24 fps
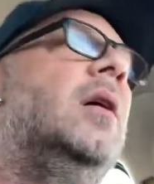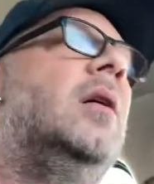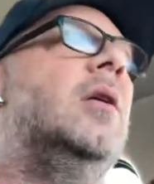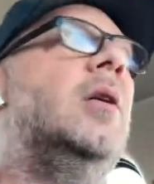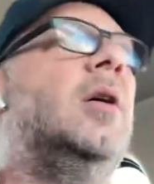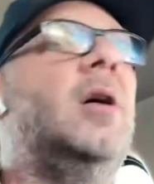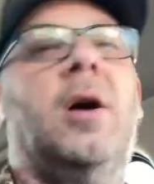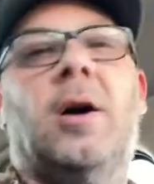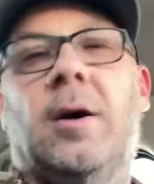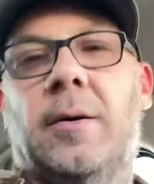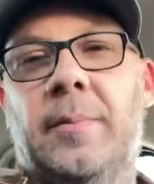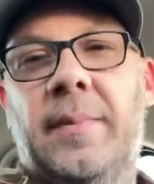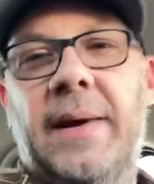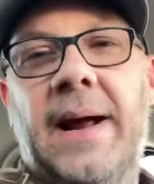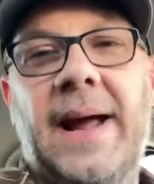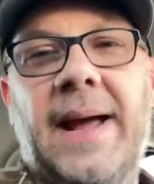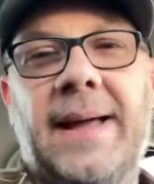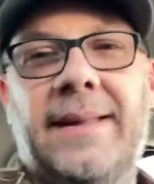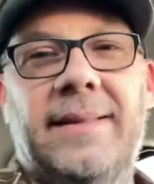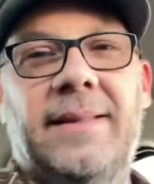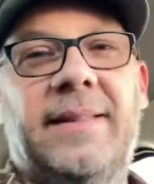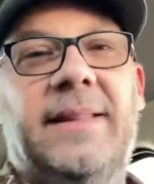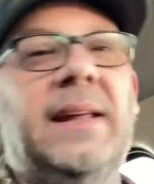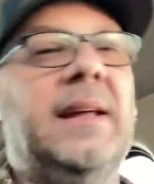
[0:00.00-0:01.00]
Oh,
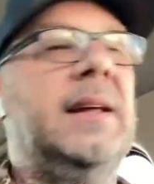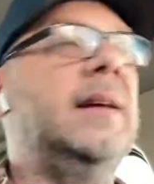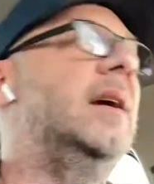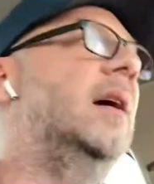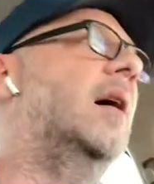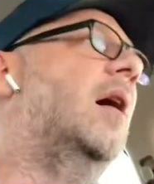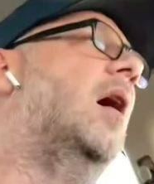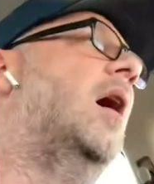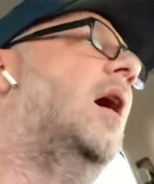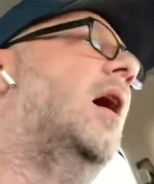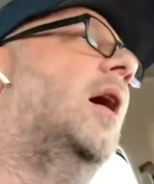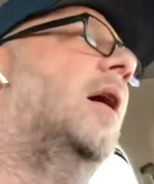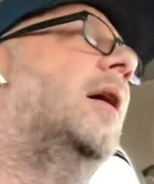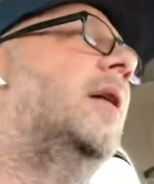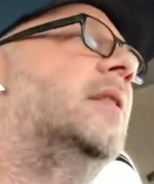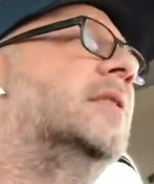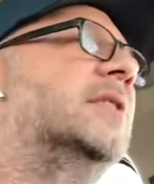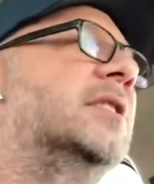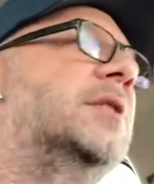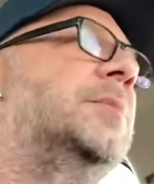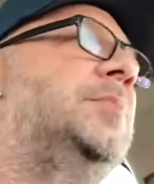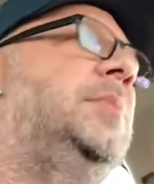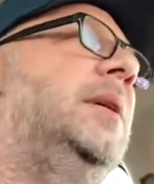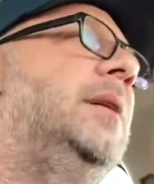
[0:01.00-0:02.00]
man. The
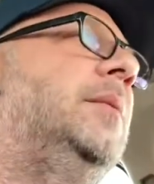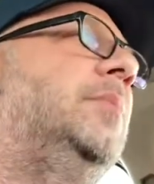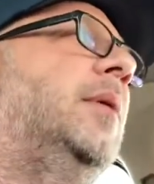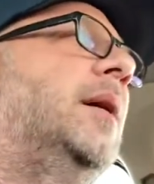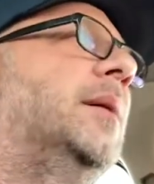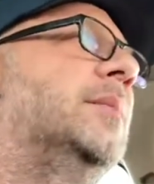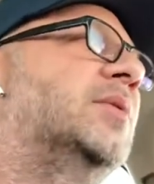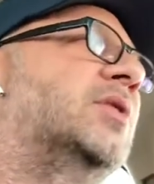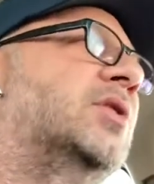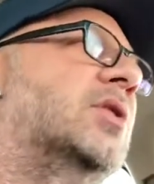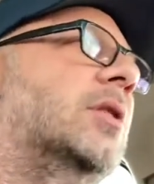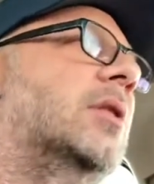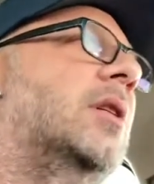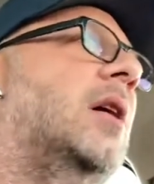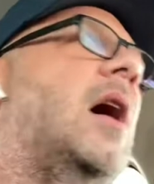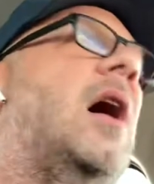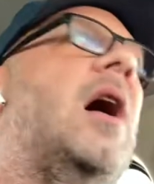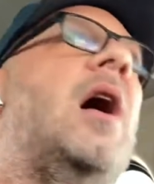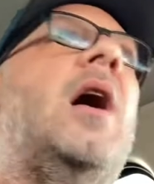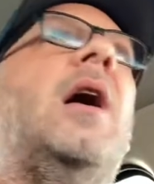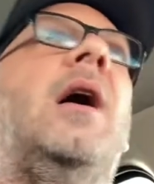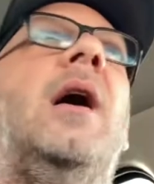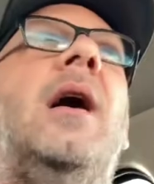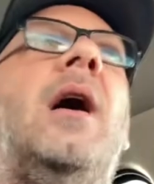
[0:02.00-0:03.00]
speed bumps are
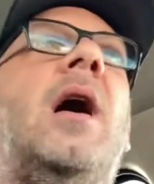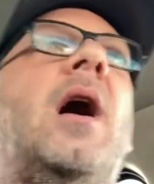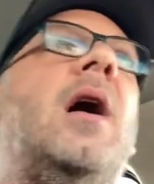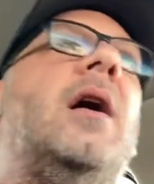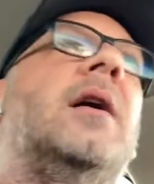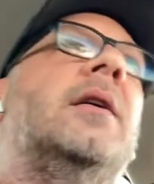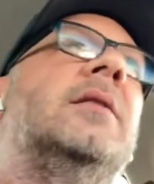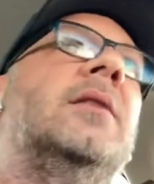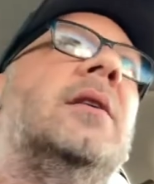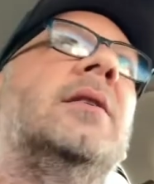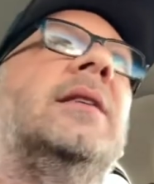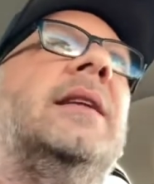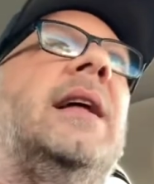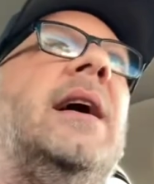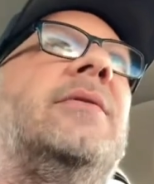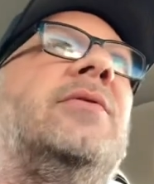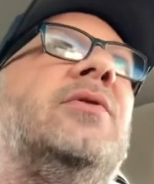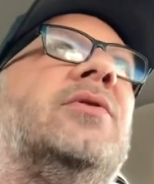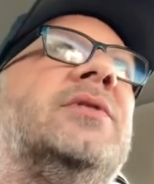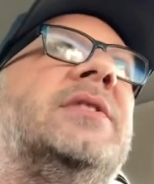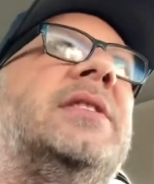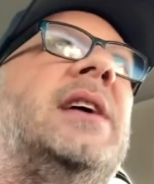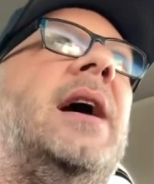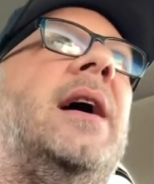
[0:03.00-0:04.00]
on
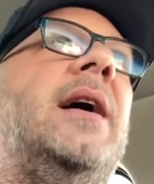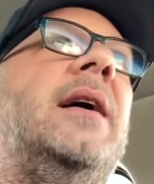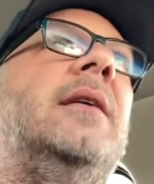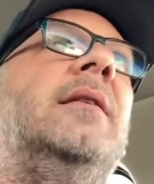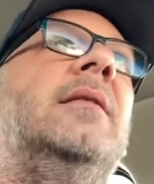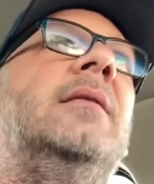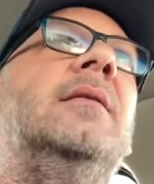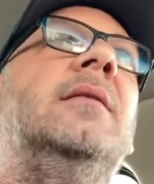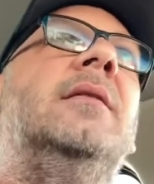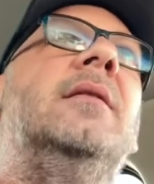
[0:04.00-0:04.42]
level 10.